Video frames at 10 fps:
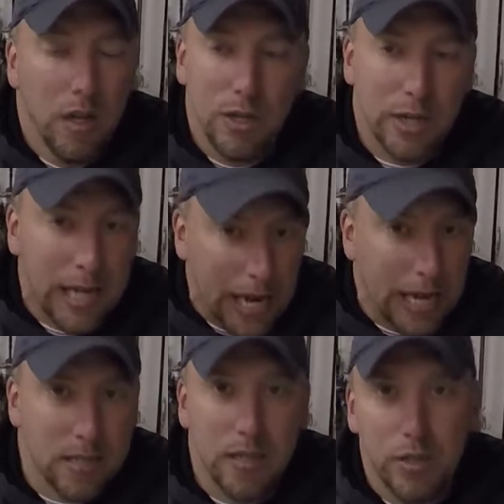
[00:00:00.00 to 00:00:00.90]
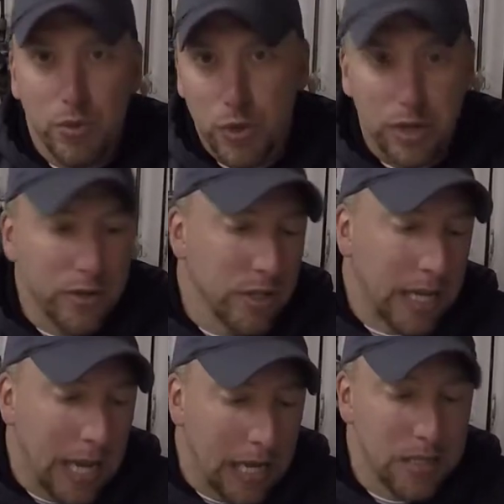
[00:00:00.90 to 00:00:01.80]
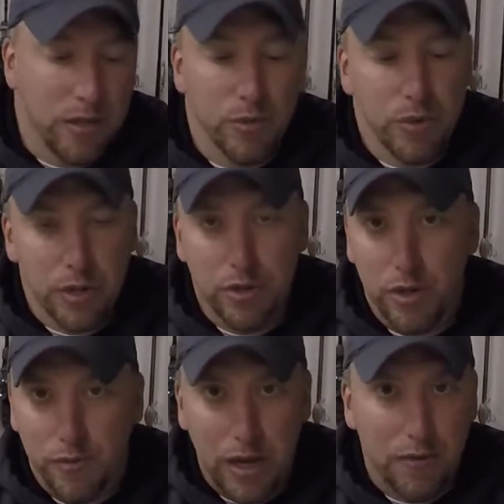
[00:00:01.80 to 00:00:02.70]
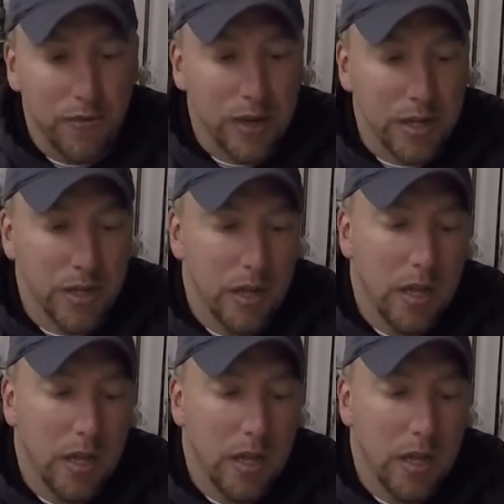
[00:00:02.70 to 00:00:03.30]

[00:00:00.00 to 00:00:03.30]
You're casting, you're reeling, you're casting, you're reeling, you're fighting fish.